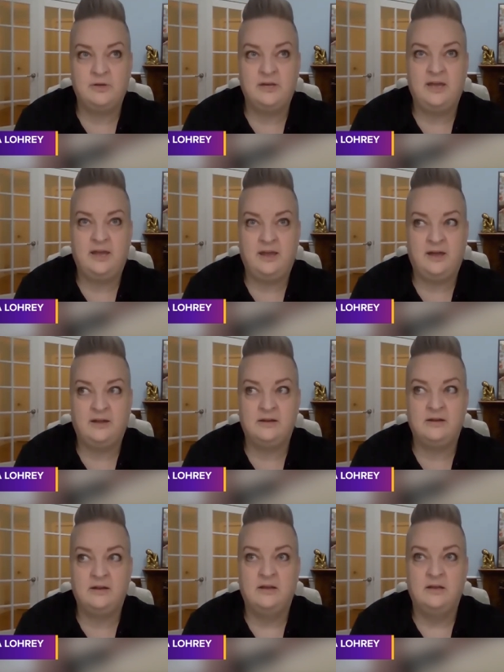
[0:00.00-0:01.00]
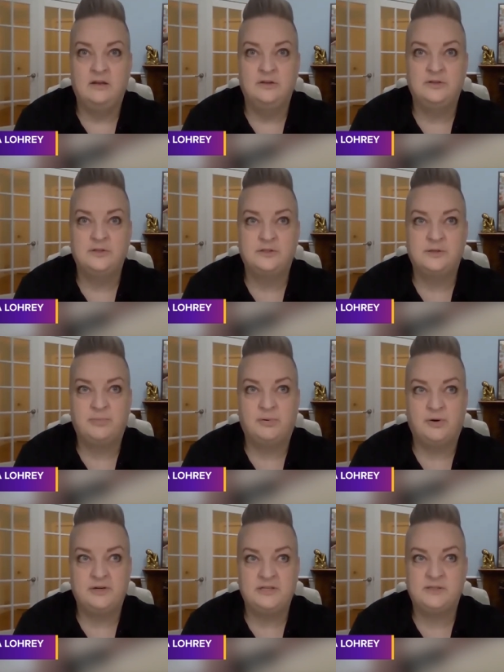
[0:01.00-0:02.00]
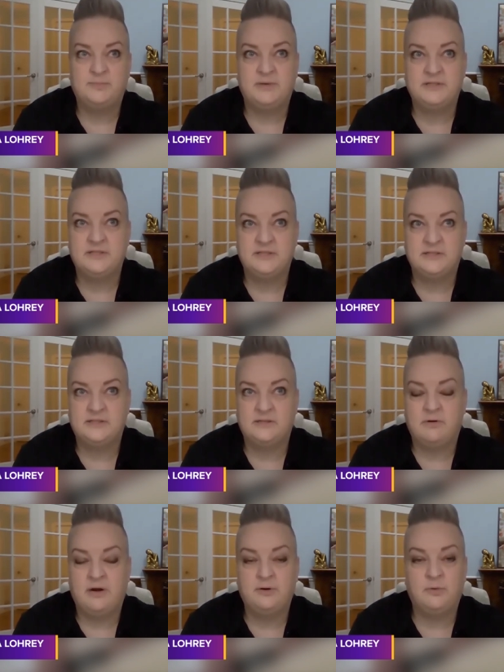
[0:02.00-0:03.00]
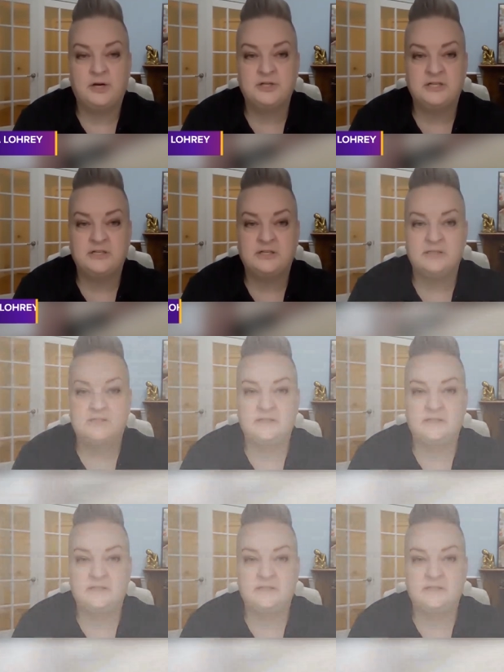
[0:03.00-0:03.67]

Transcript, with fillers: we can to support these businesses around Washington